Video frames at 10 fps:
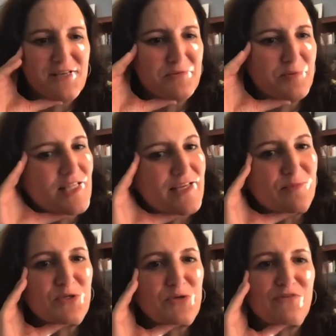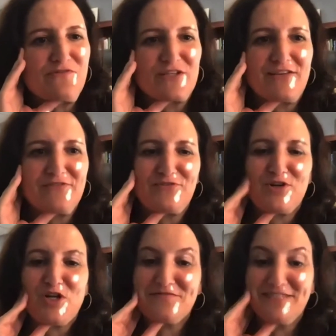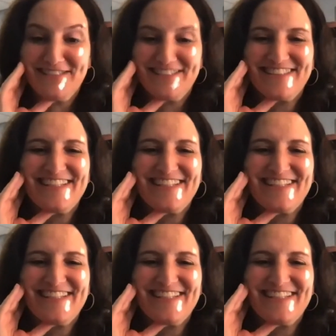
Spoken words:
That would be like a beautiful gift for all of us.